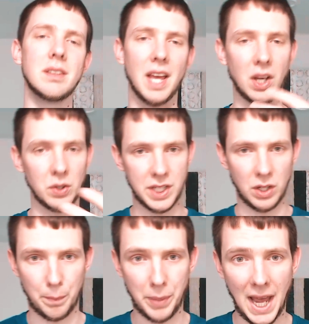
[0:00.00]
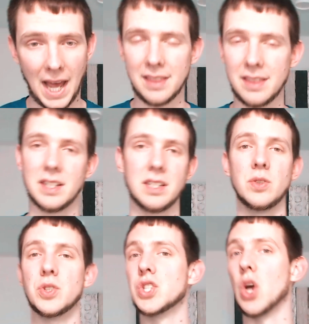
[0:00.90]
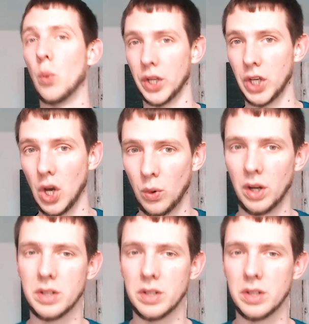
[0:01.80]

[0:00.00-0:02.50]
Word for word: it goes down a path that you just don't want to go